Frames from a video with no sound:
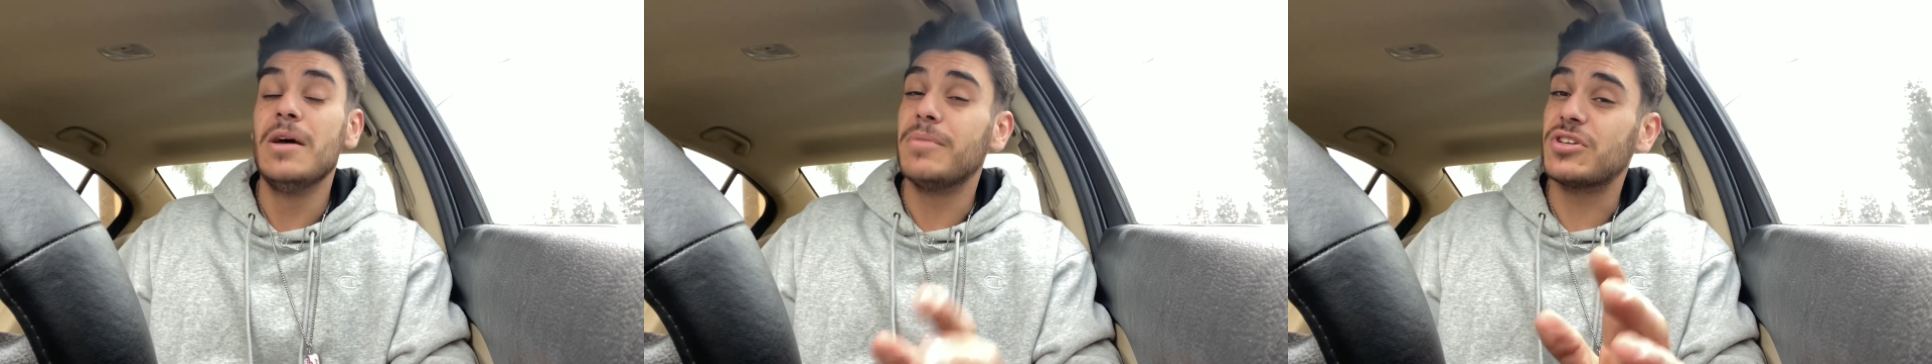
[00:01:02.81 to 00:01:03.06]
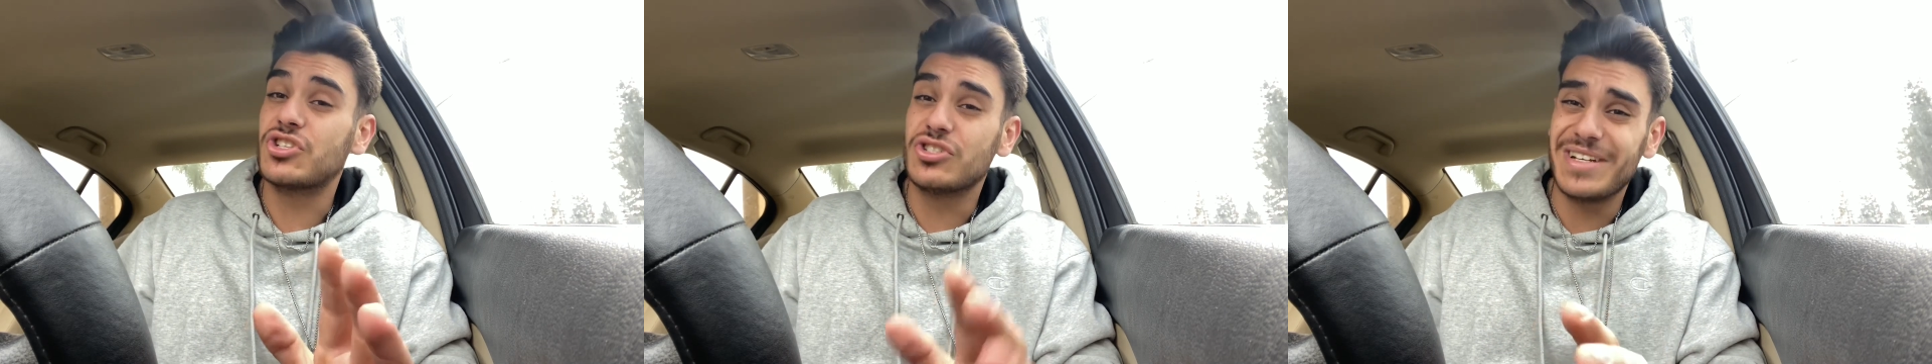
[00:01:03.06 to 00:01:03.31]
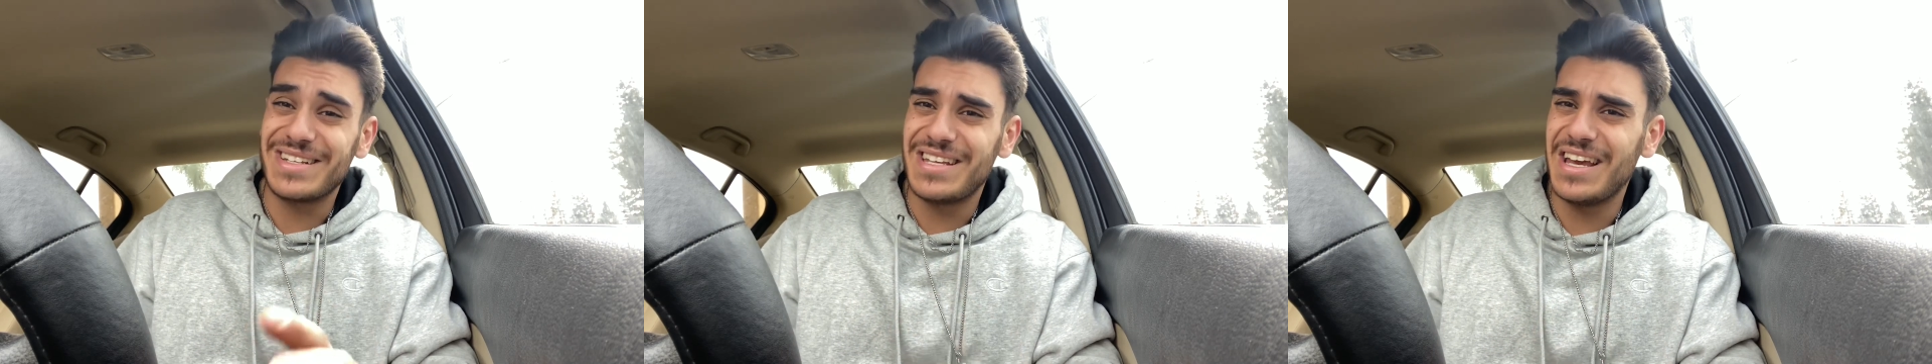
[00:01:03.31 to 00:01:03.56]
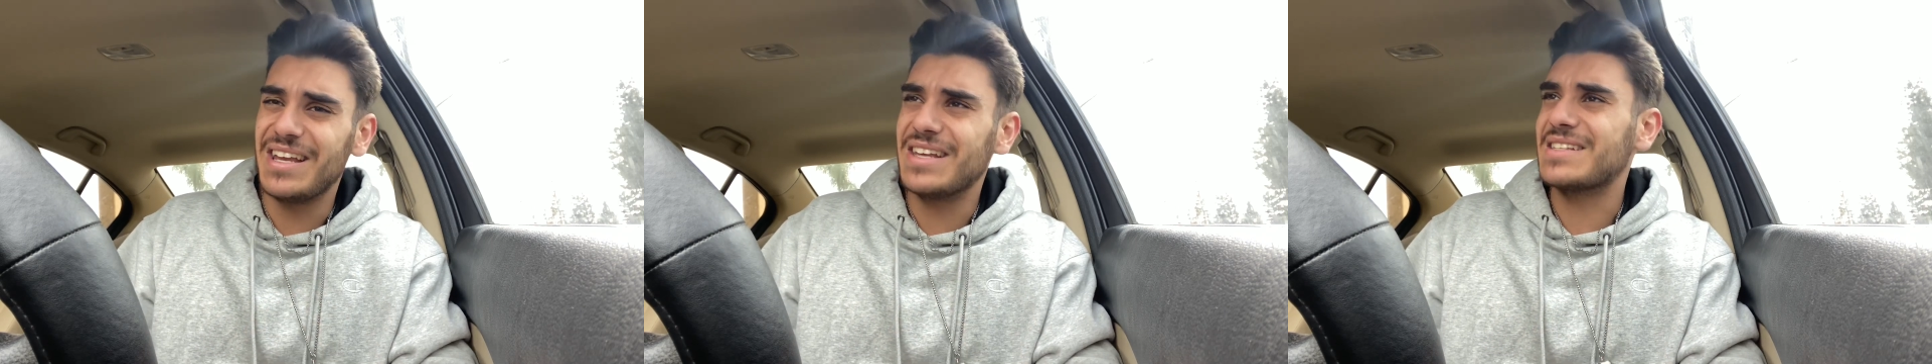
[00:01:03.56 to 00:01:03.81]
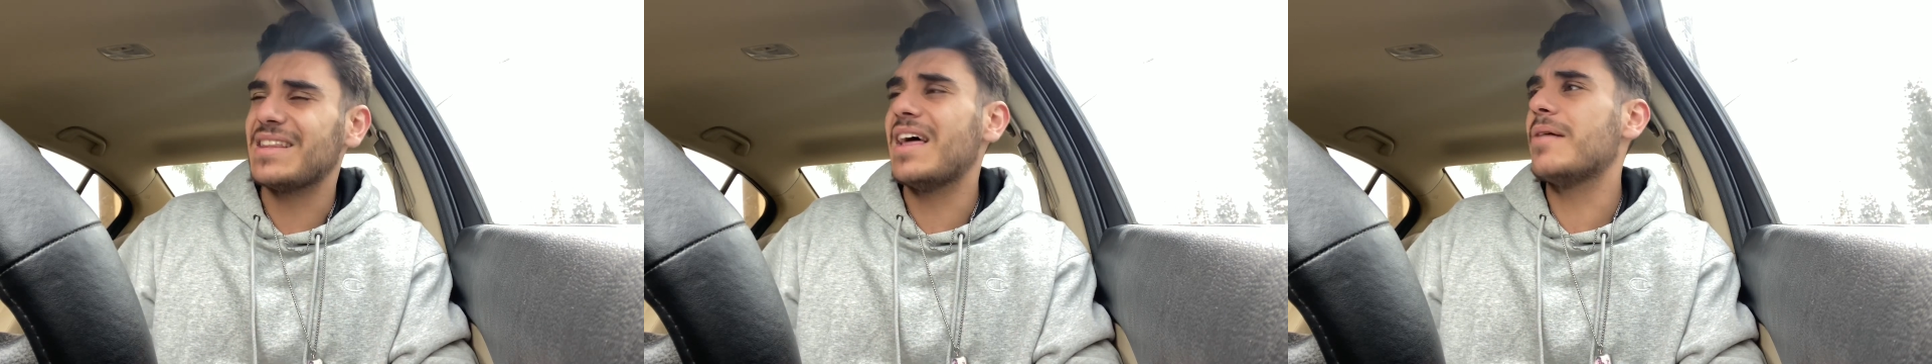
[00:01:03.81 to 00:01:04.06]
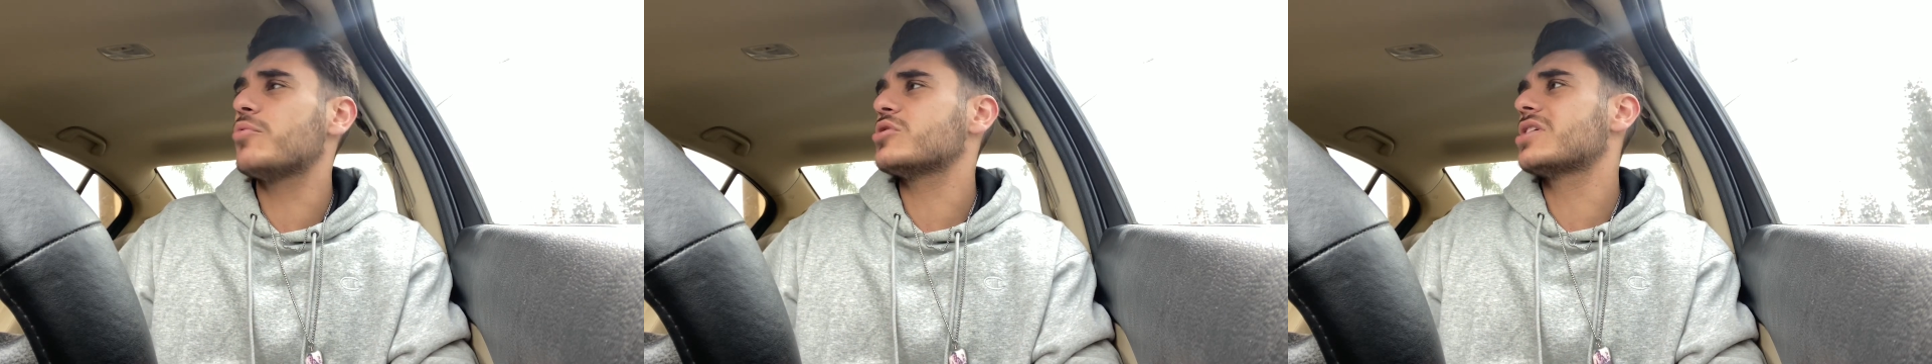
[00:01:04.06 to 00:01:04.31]
But street titty is a
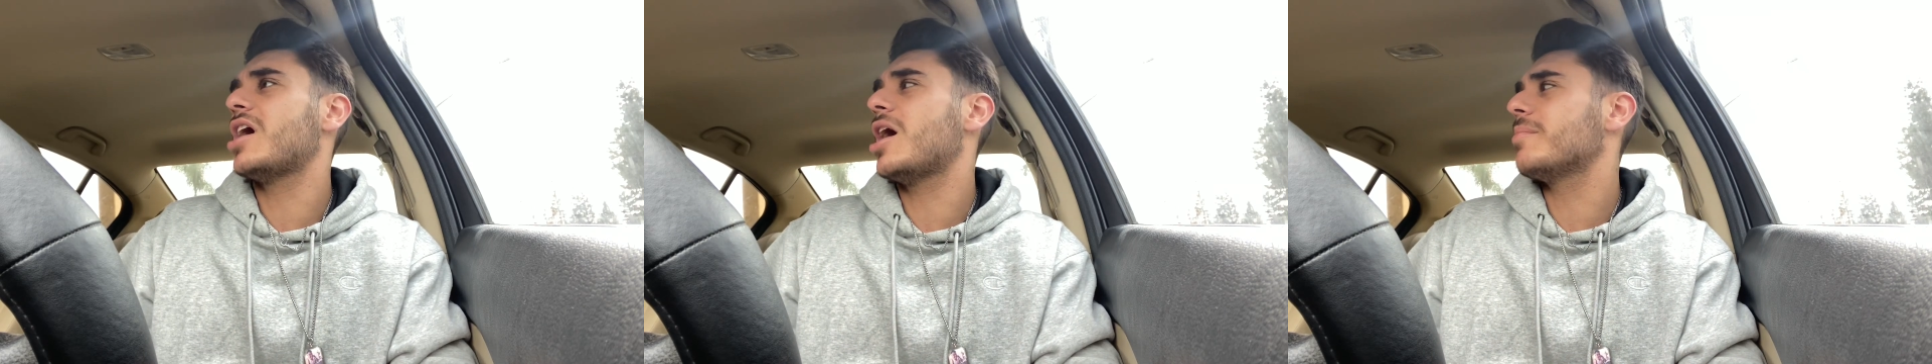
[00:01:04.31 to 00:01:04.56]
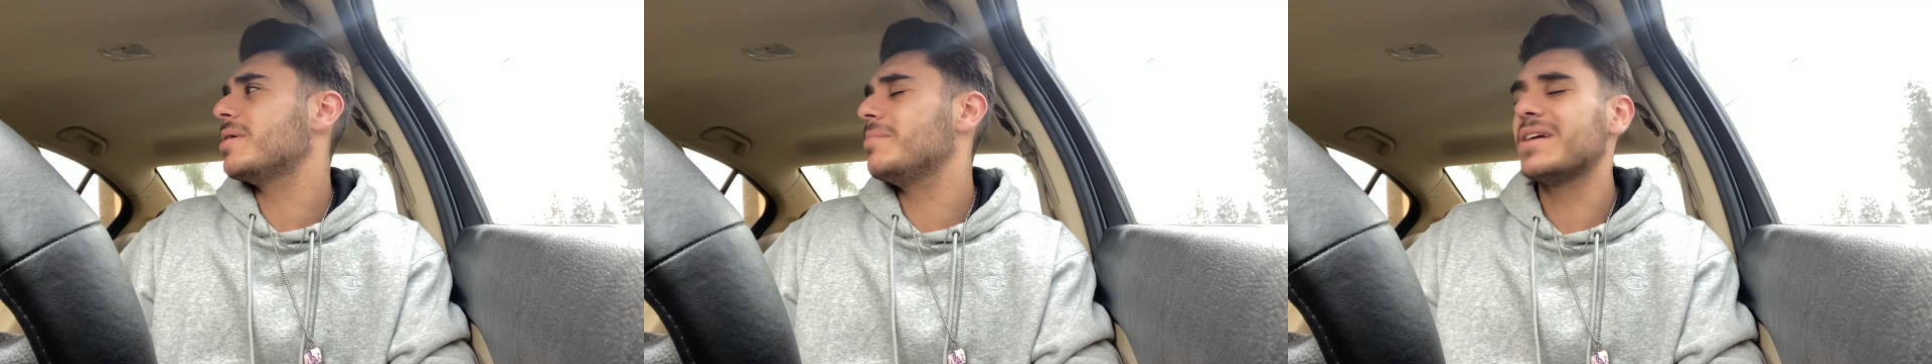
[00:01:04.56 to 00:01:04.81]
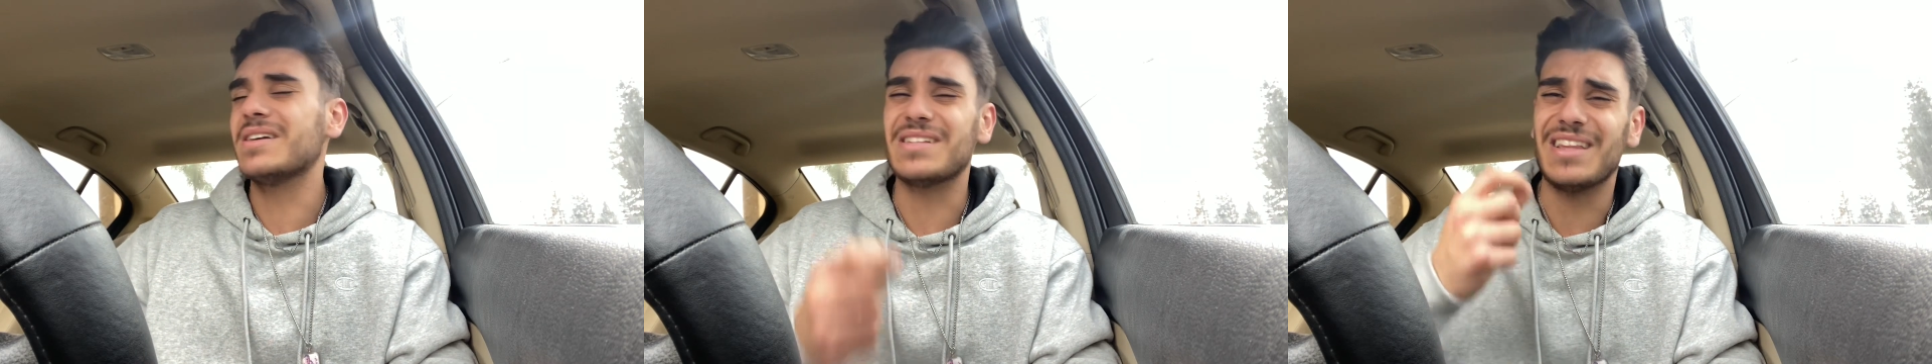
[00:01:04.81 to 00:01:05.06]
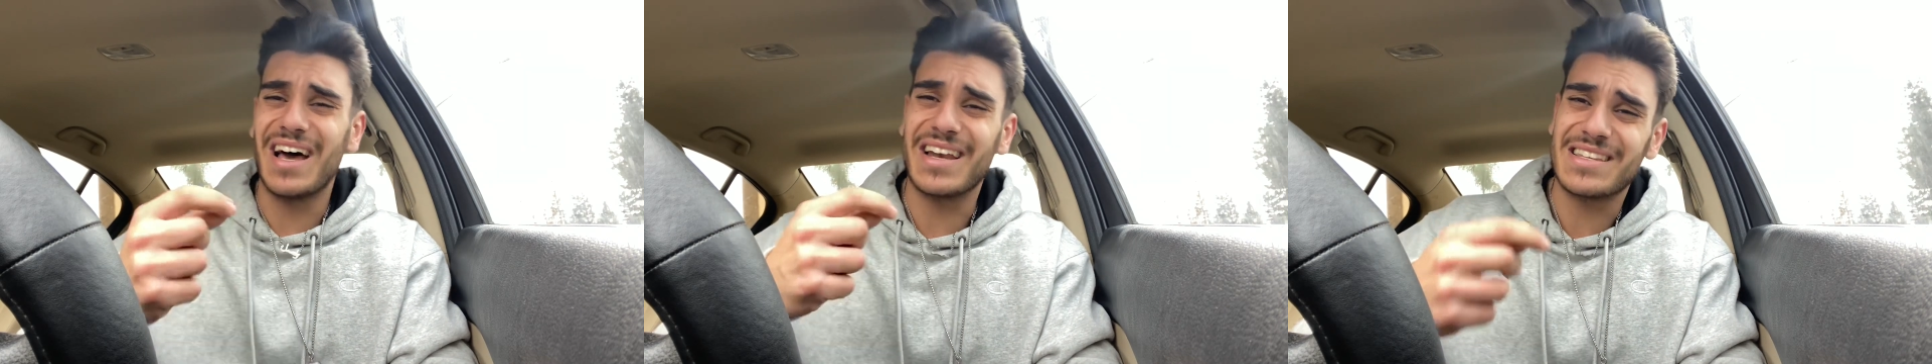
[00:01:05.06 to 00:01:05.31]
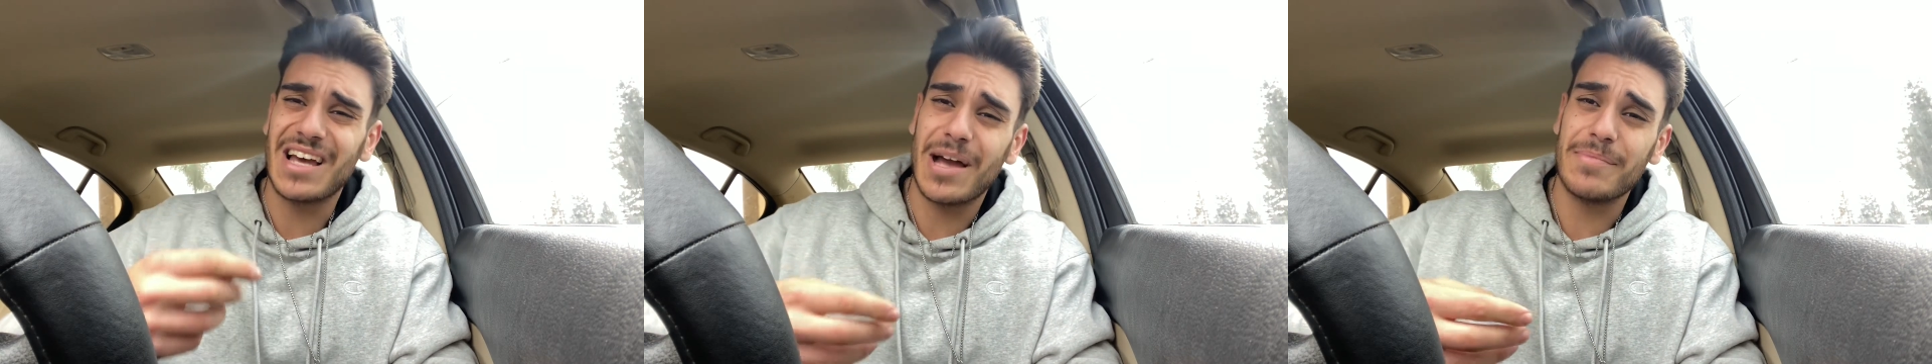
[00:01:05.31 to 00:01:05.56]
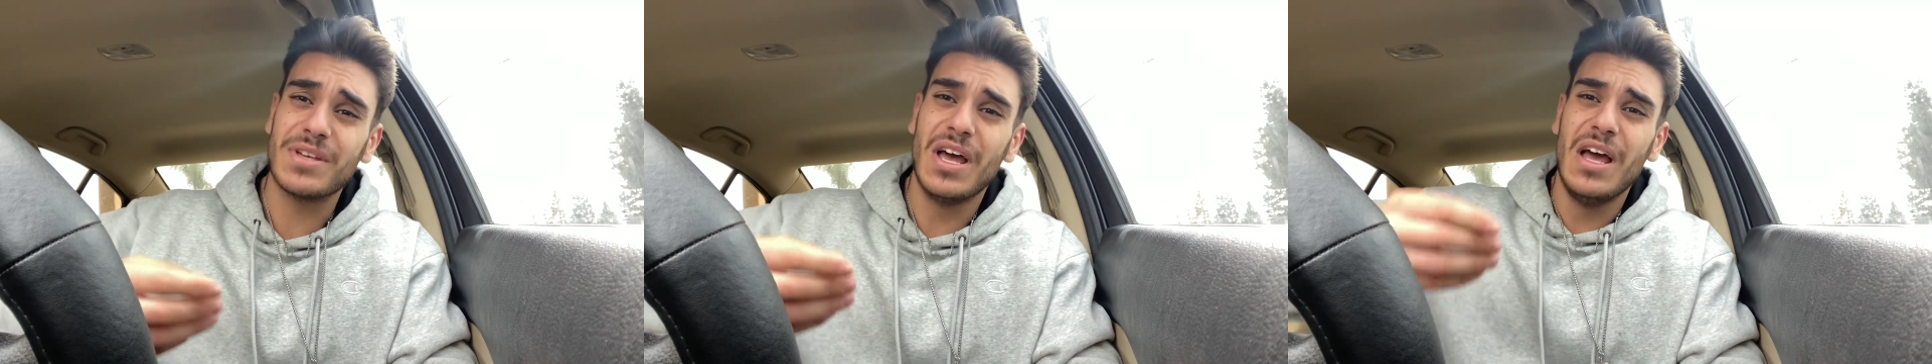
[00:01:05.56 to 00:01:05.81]
lot more common because a lot of
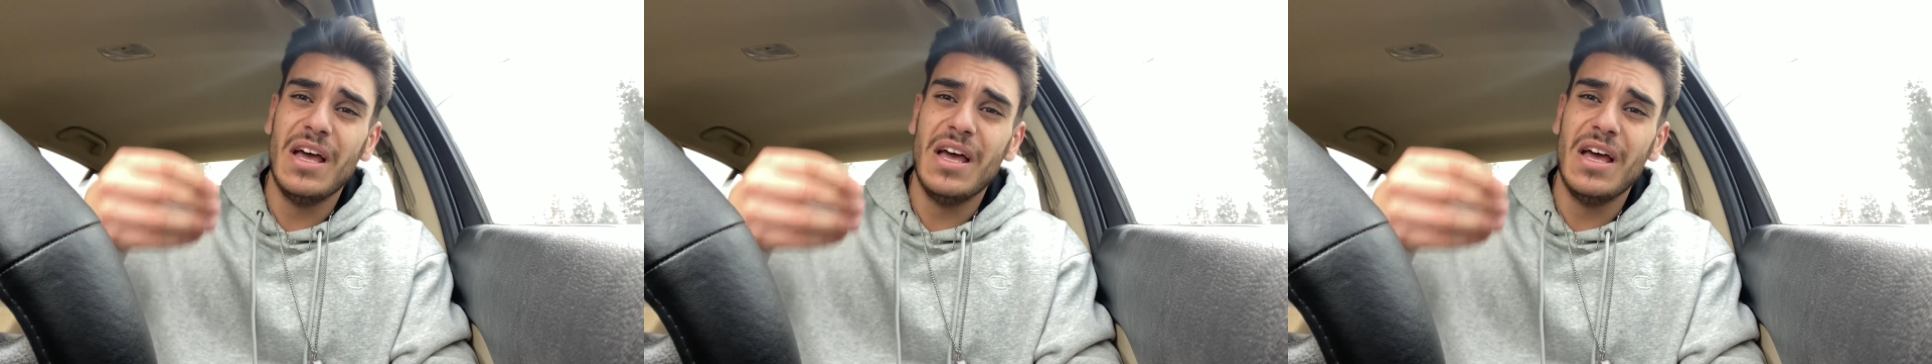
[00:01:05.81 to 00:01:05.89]
times